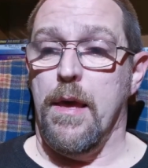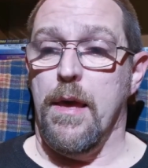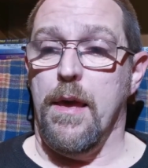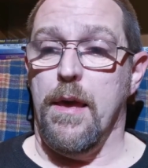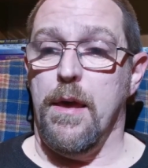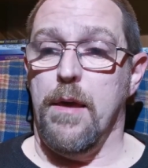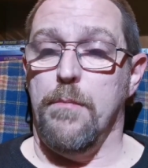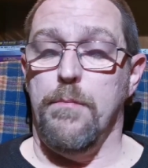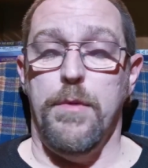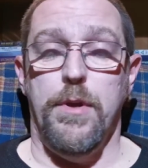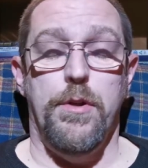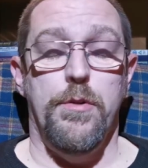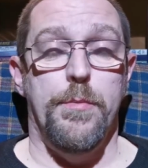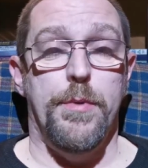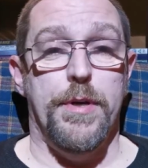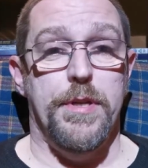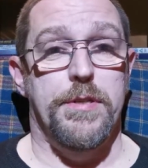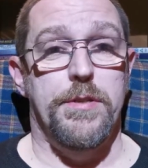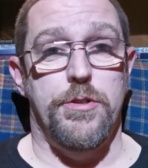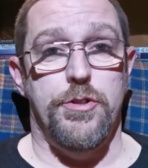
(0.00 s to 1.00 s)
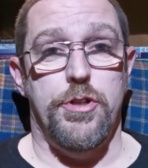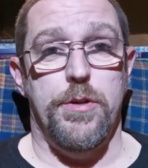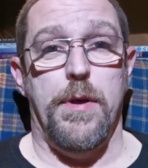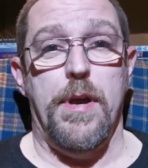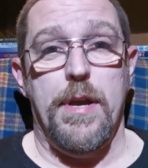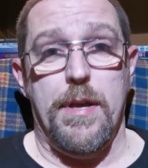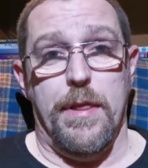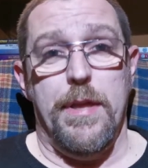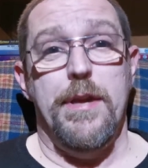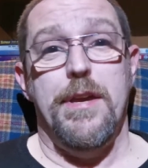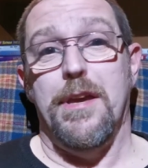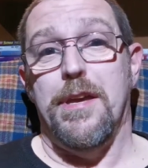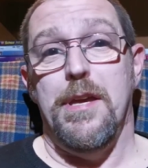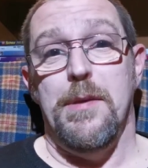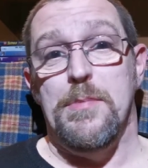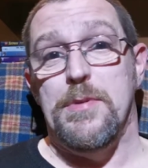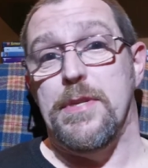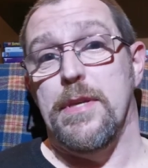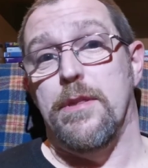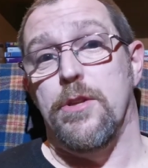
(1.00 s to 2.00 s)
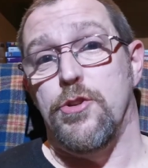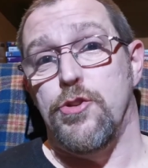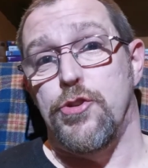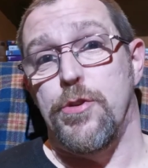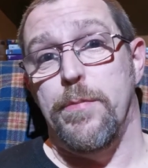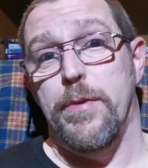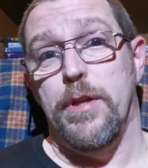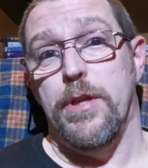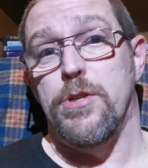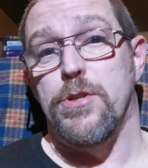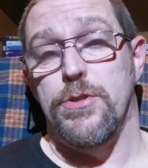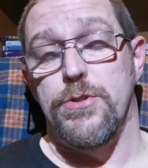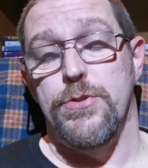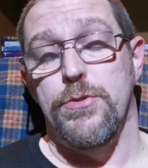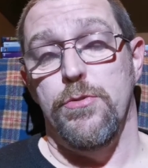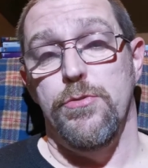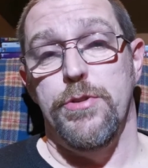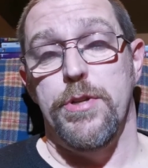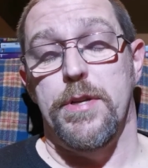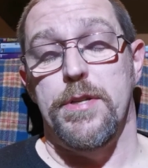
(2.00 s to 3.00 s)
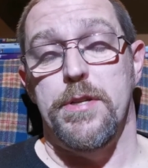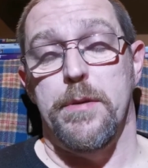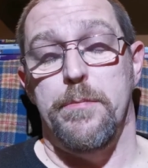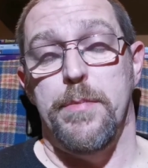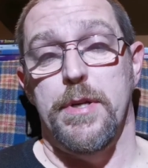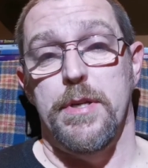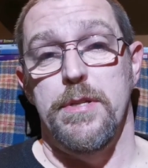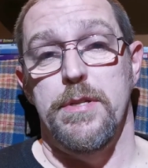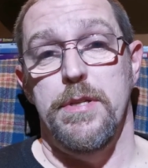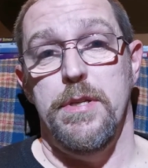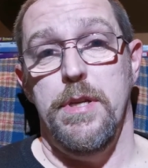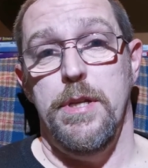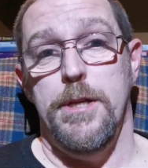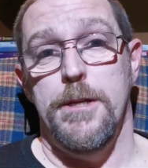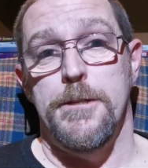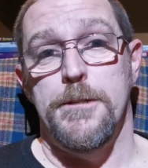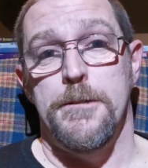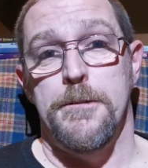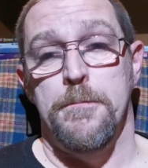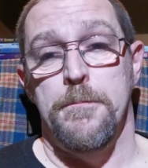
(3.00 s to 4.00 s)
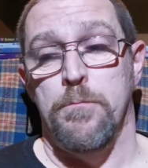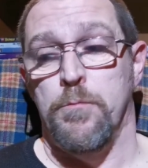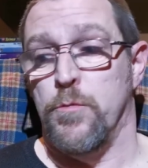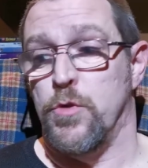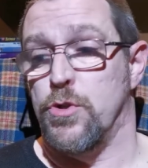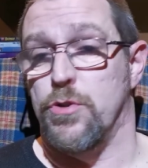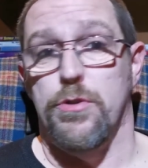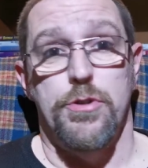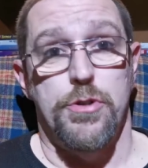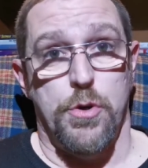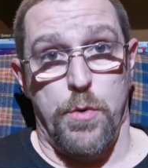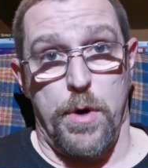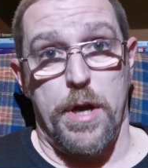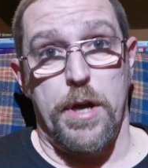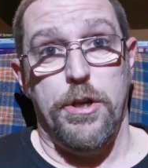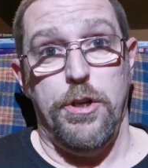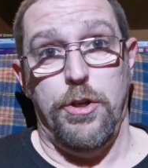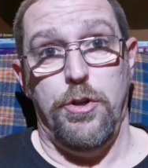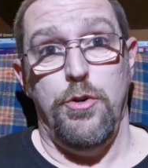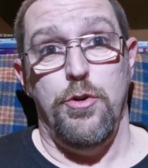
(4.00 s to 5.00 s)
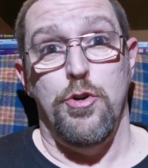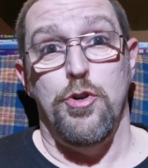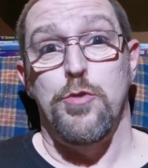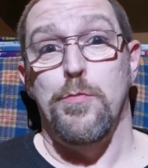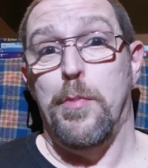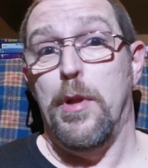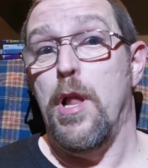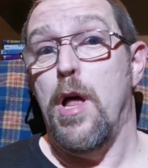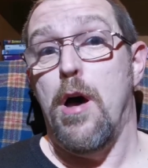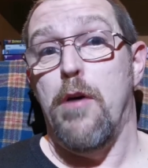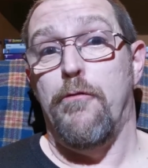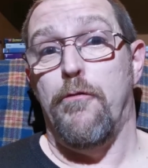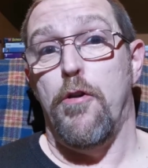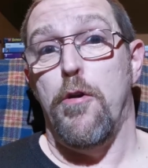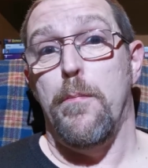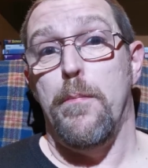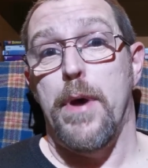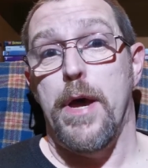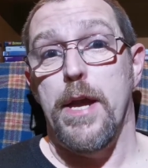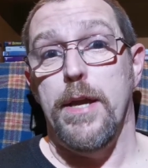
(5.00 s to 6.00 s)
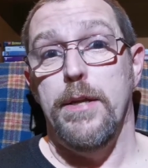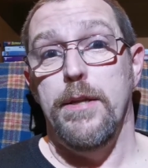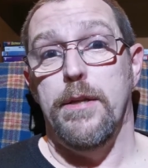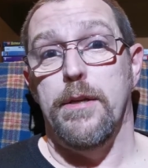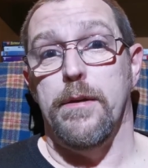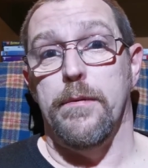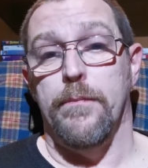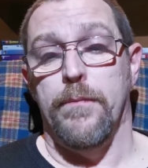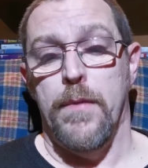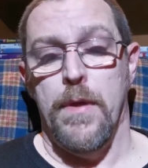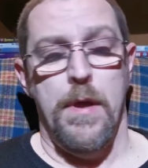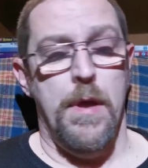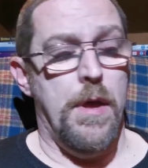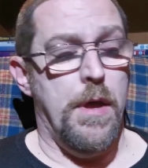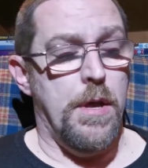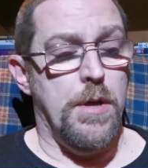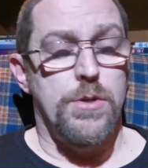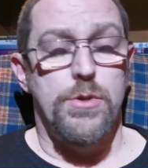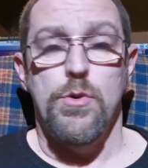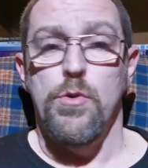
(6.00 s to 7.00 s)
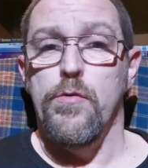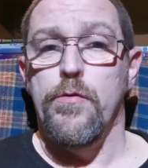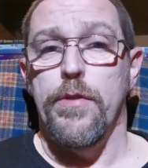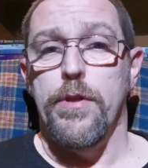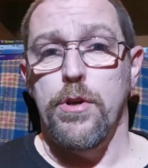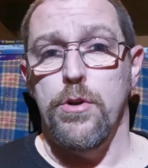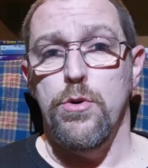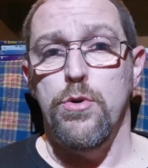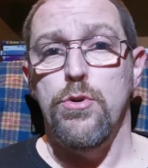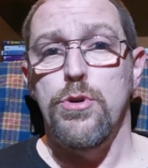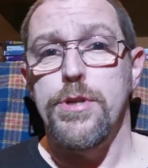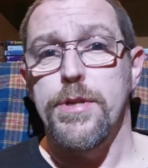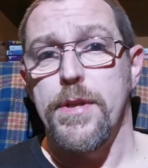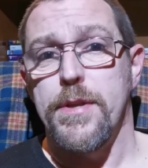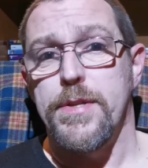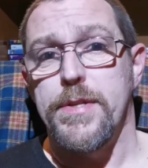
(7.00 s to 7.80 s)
You know, because, like I keep saying, the Tribulation Soldier is a big series. So there's quite a huge platform behind it. So over the course of